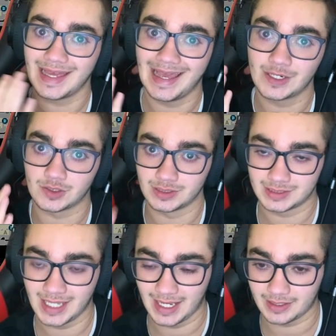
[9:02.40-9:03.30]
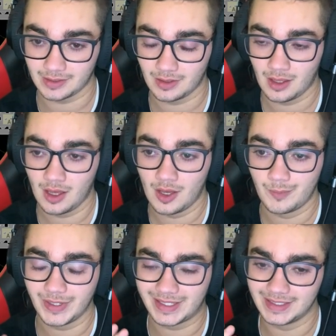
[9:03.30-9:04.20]
and on attack,
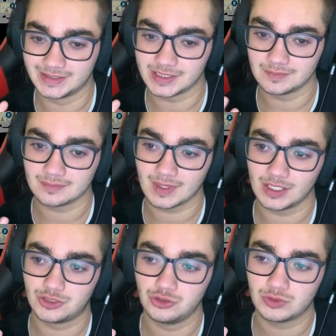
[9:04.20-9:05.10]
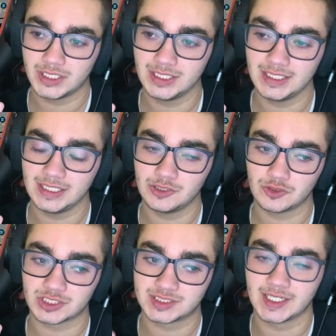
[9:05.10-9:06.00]
because you can either
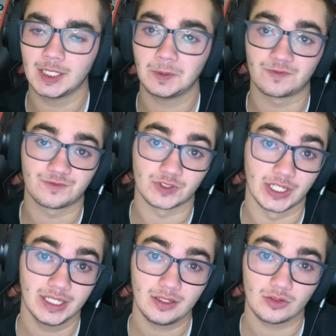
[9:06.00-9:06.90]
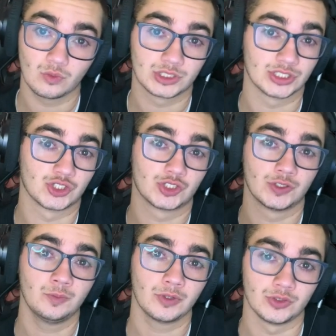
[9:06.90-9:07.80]
set up a flank, which is
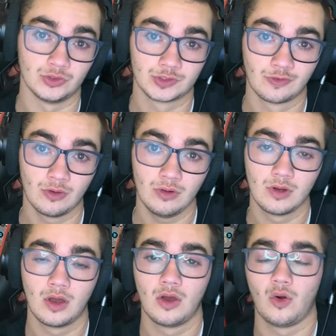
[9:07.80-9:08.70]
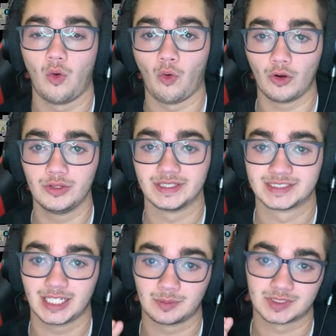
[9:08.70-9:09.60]
super useful, or you can
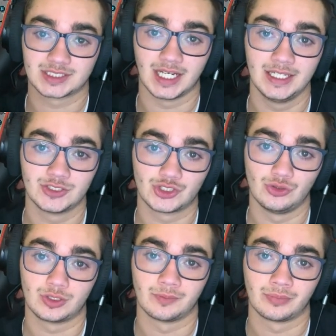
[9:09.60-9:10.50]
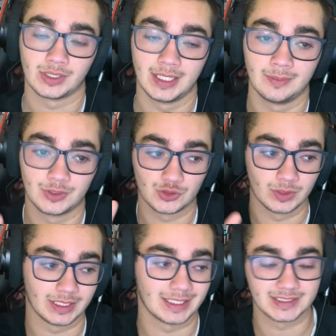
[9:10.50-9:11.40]
set up sight so you can play between,
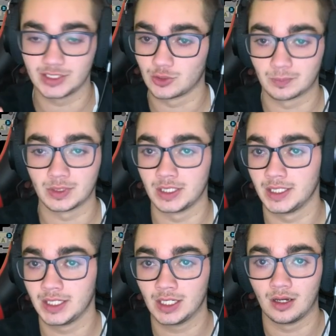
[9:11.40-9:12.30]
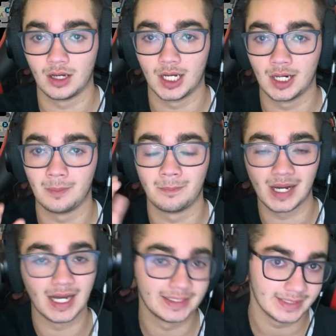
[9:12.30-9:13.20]
like, let's say you're playing on
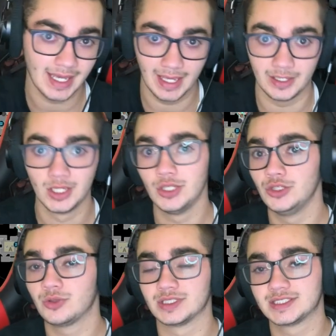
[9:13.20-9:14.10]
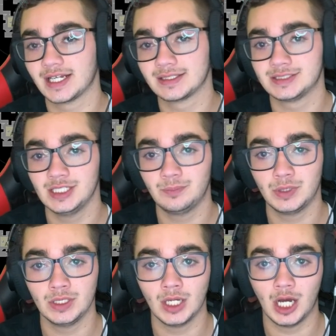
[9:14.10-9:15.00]
bind A. You can set a
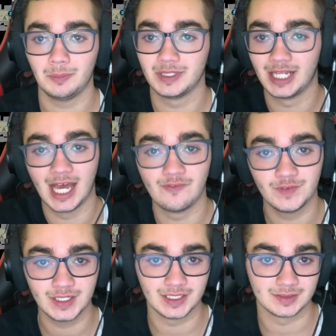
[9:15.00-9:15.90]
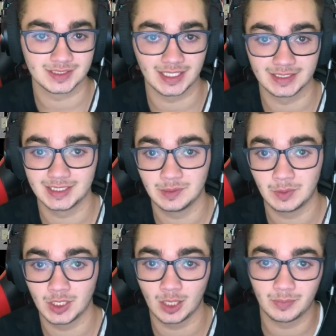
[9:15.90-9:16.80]
TP up in heaven and then set a
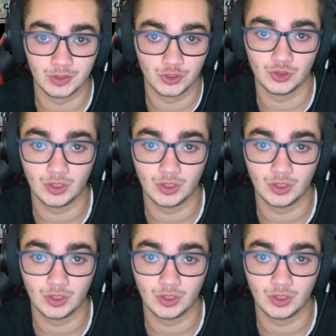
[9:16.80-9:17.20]
TP up in